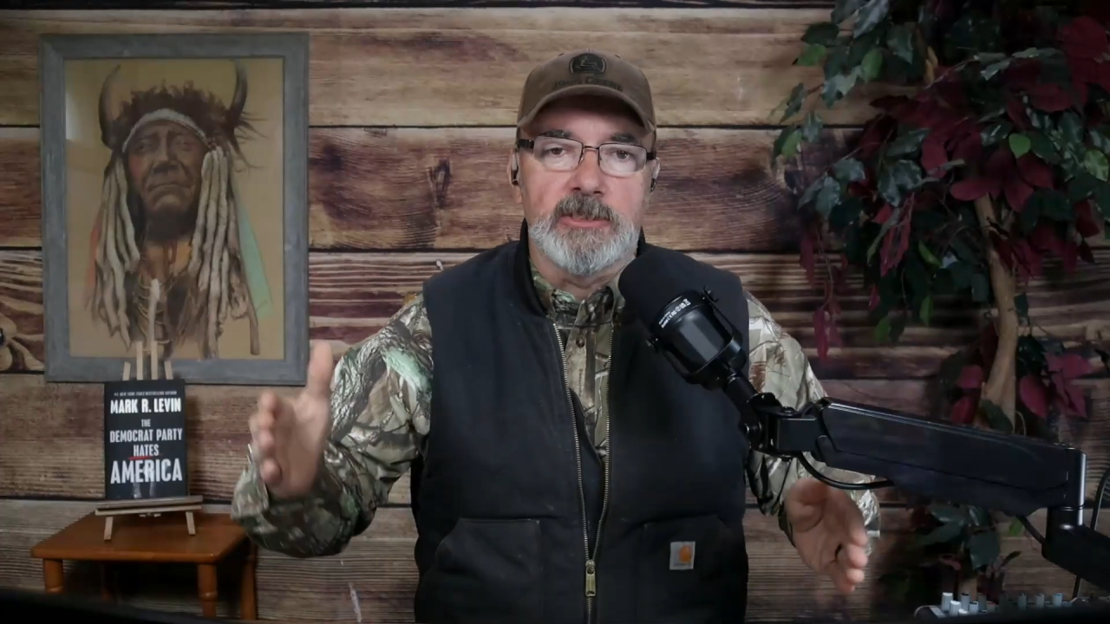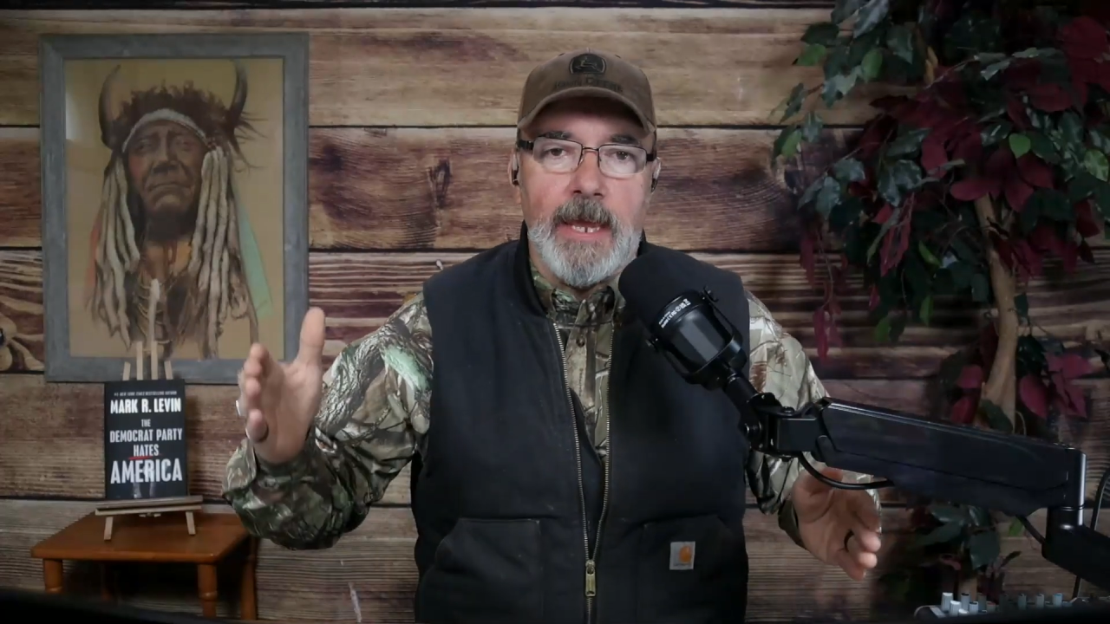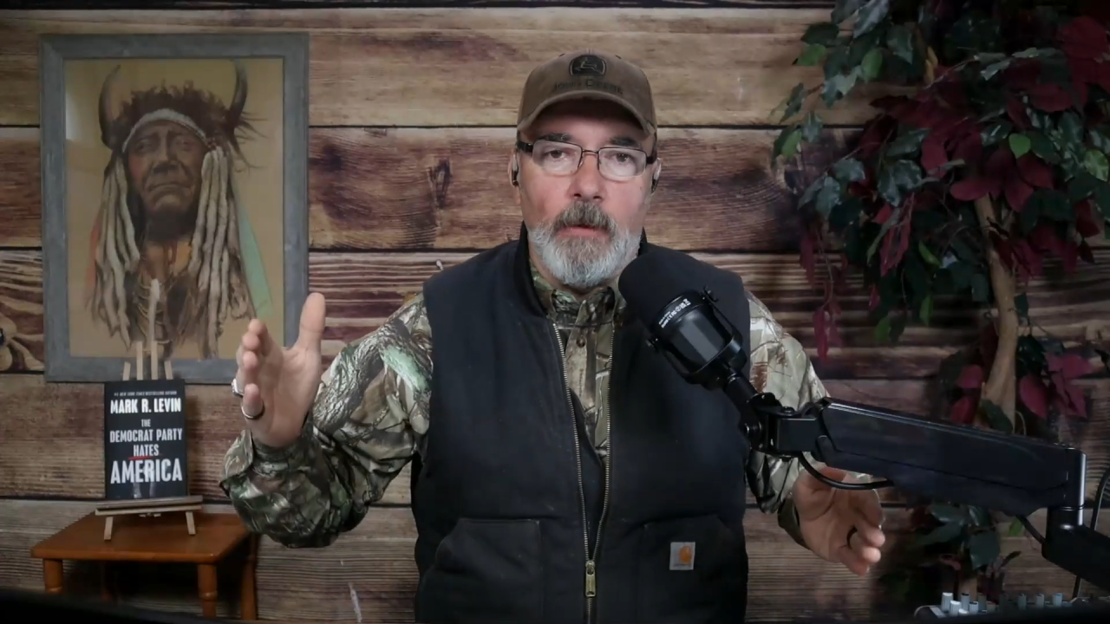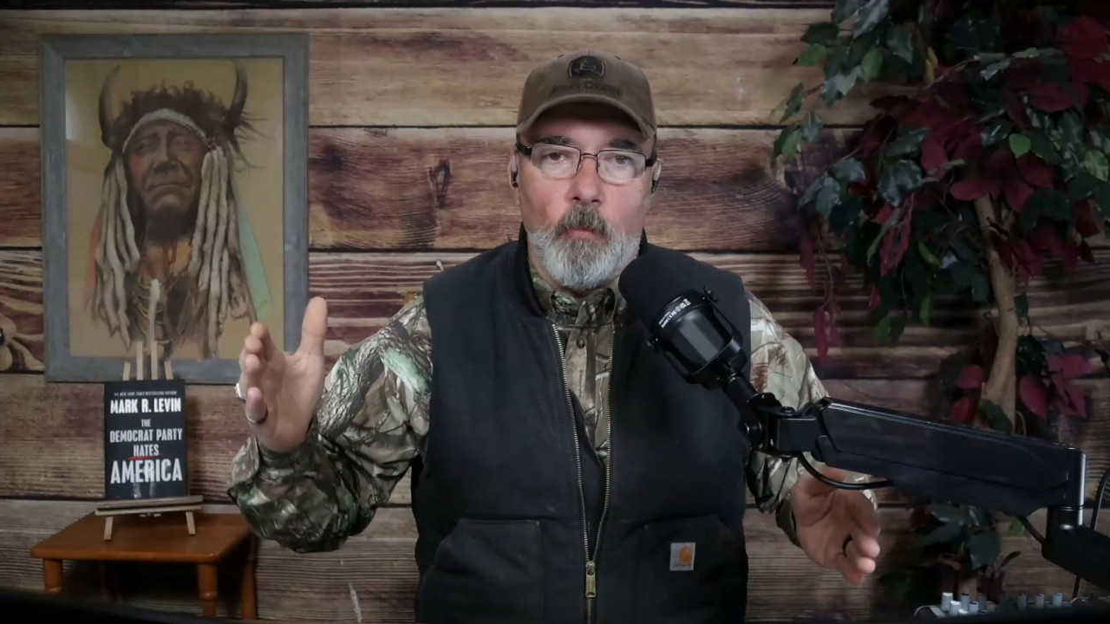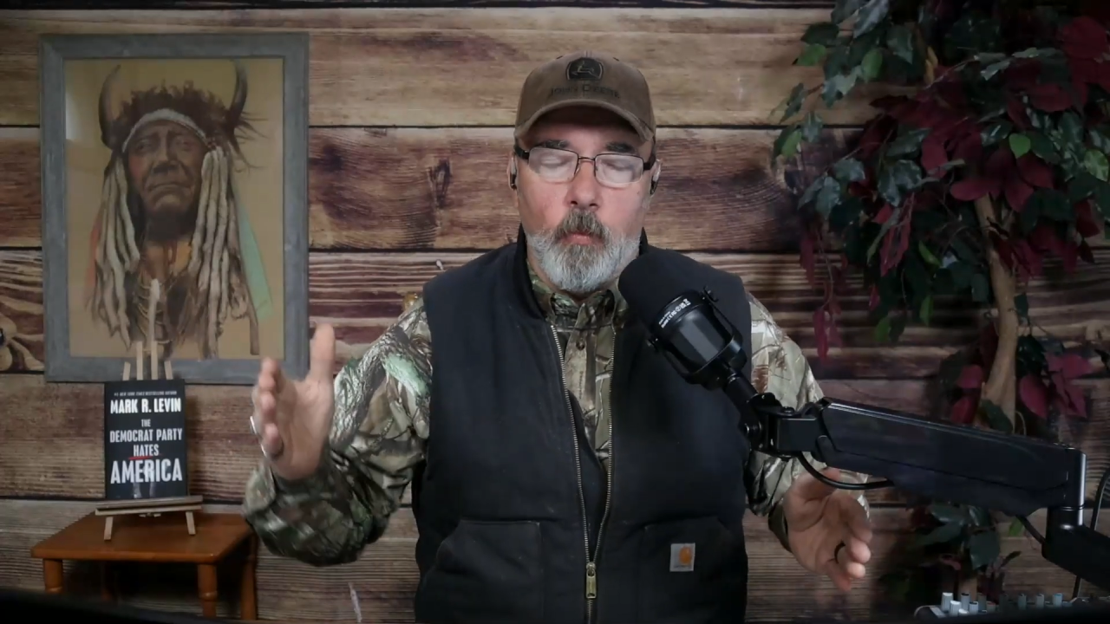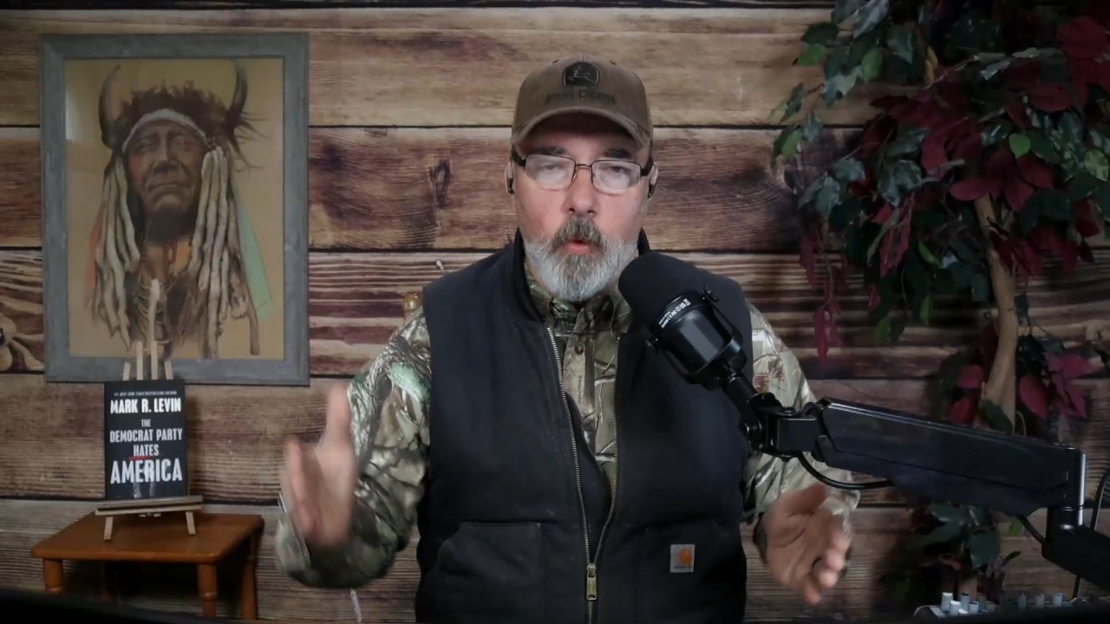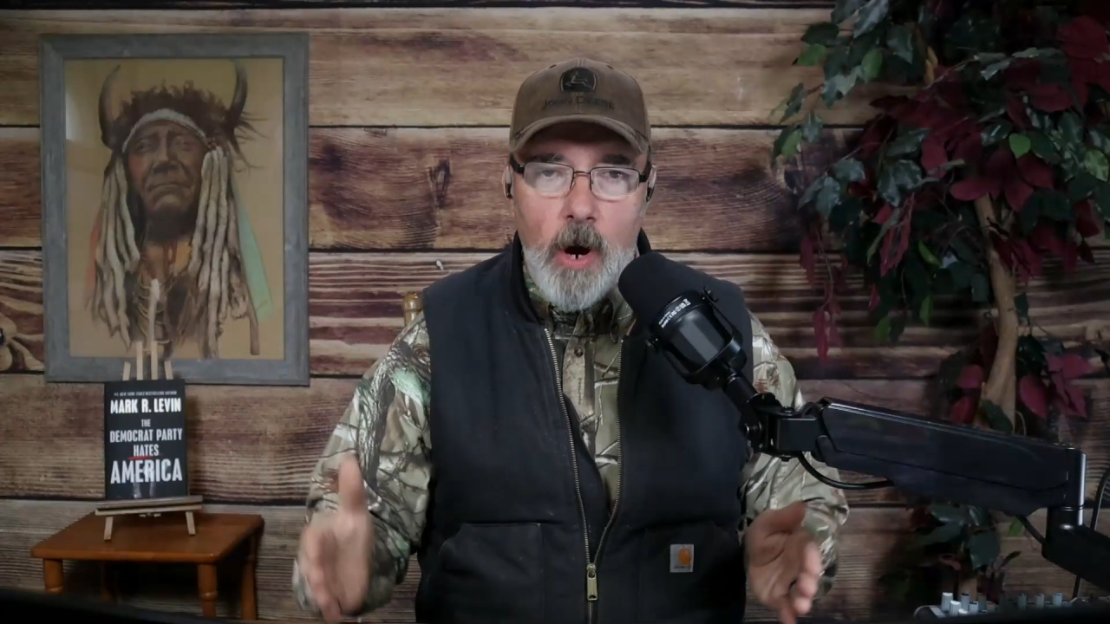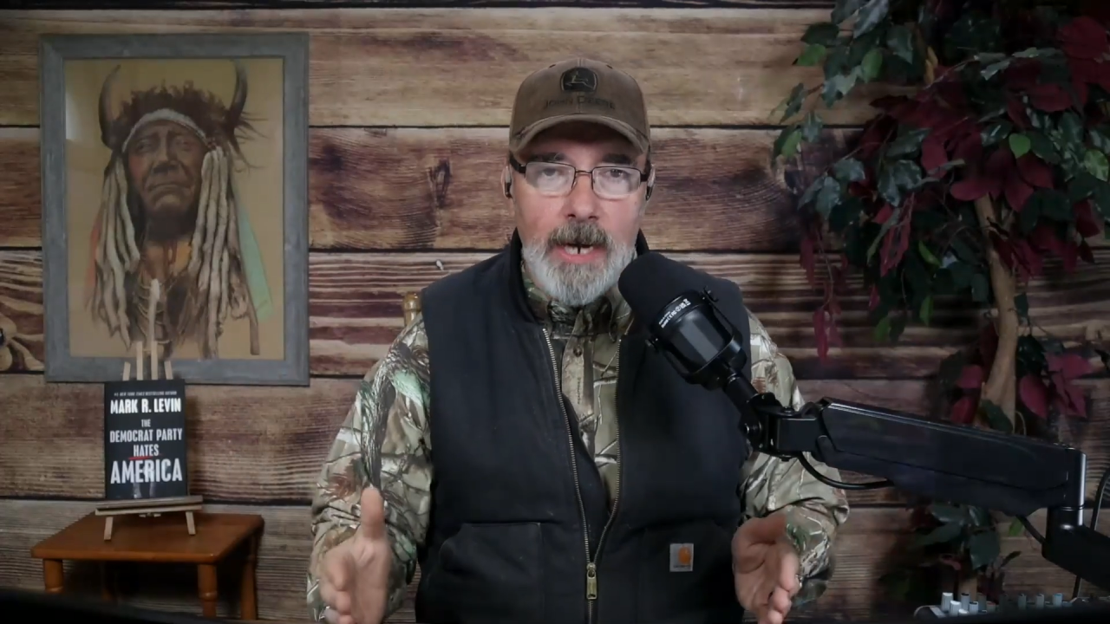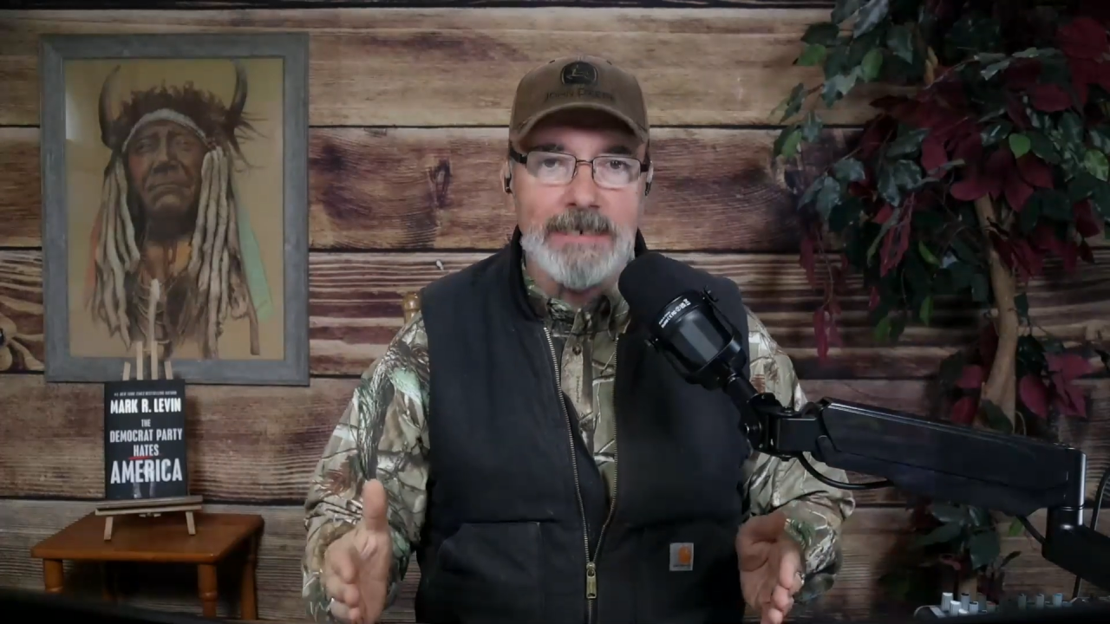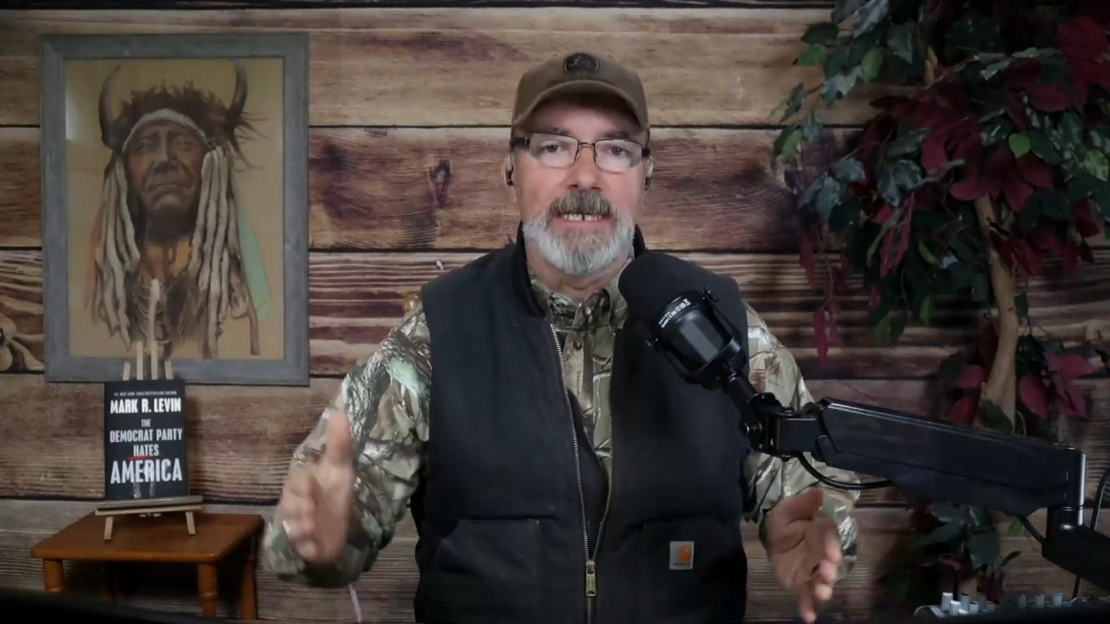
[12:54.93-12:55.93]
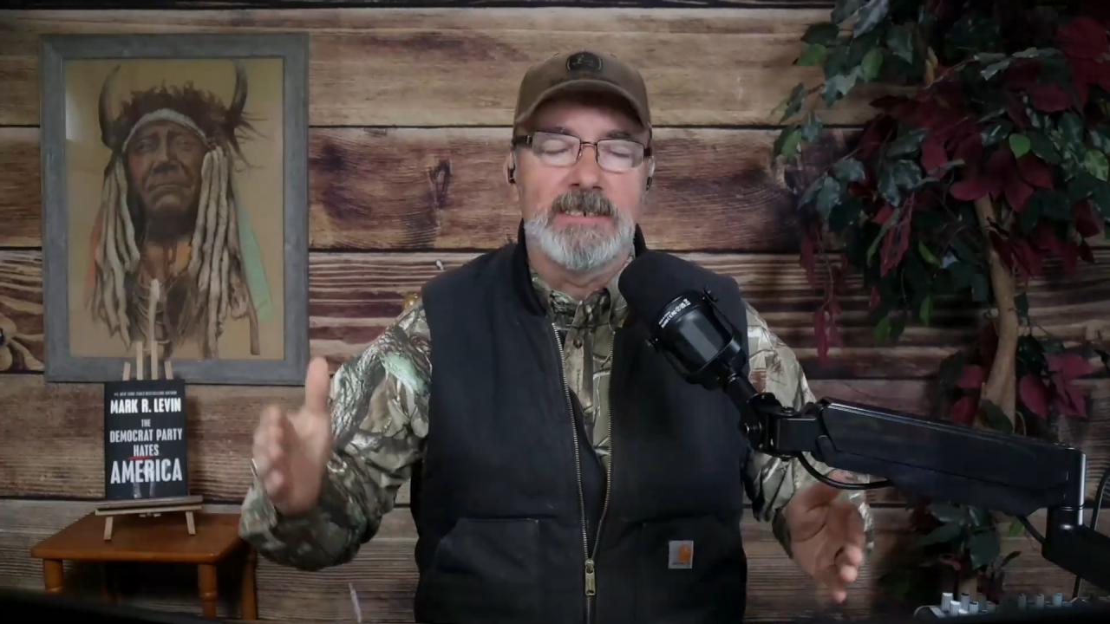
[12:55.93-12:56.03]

they want